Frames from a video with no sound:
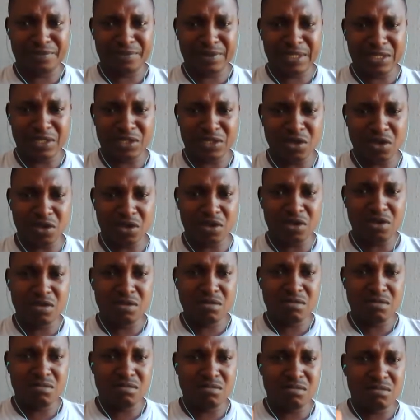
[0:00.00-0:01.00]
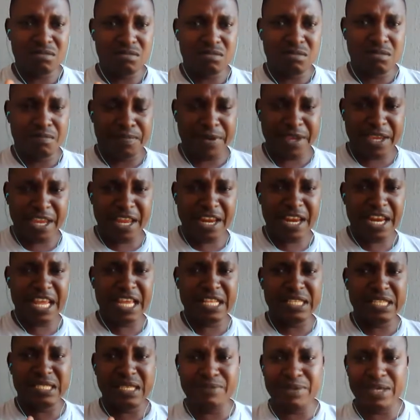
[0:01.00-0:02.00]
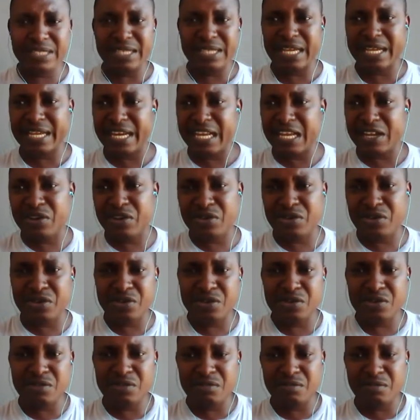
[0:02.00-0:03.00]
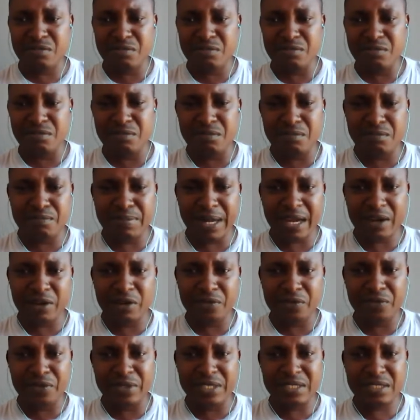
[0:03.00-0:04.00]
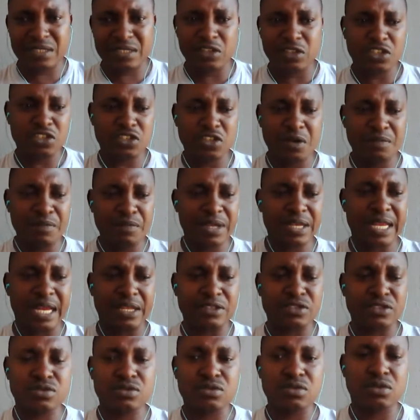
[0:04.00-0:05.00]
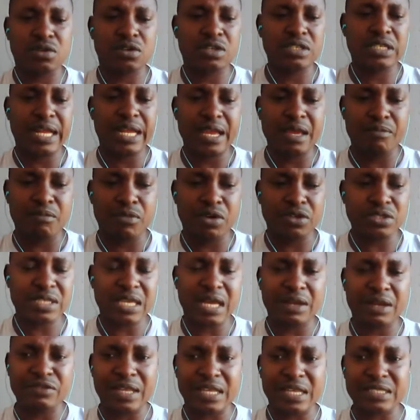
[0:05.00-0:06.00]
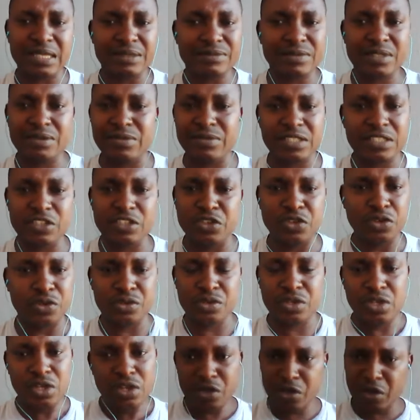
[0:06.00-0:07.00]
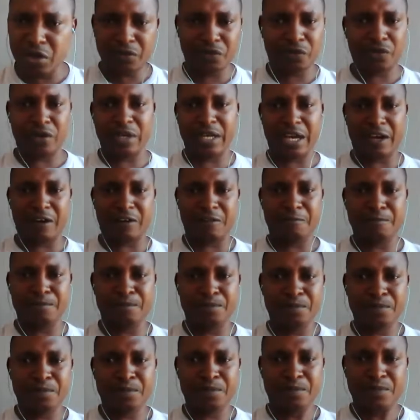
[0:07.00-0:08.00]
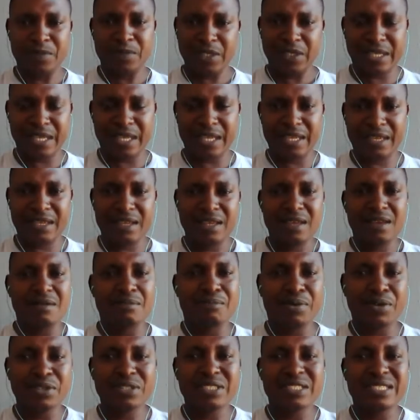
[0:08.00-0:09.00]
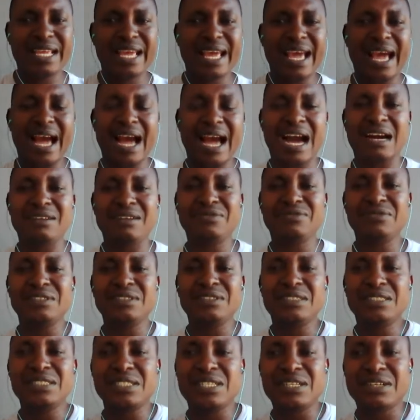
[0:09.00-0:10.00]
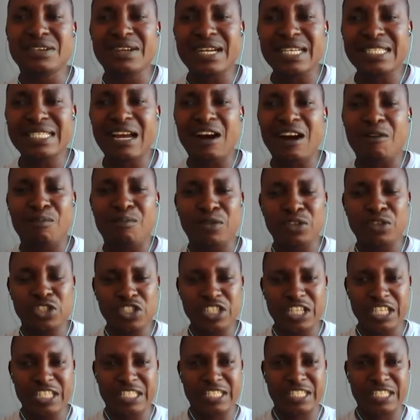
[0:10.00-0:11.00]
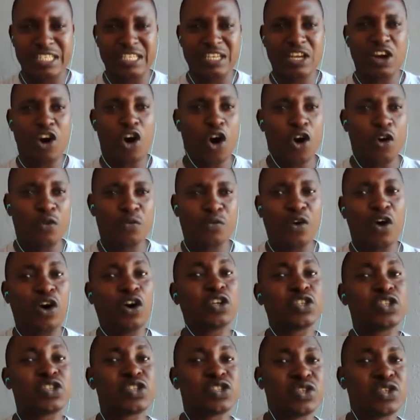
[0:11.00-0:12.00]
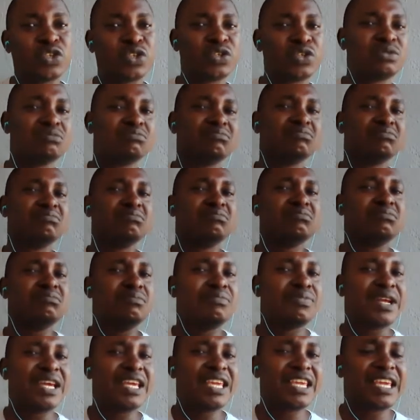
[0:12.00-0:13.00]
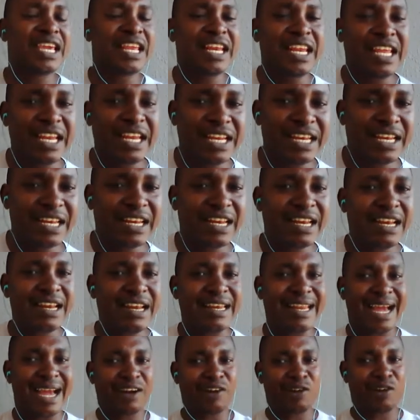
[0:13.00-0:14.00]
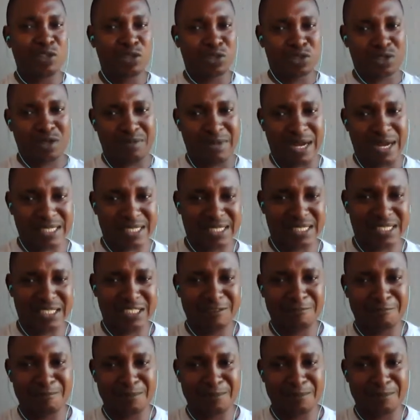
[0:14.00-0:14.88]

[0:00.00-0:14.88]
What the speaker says: So being in TBC Kringle back office does not mean that under a month you have to accept TBC. No, not for now, okay? But they have greater opportunity of also bringing in their customers.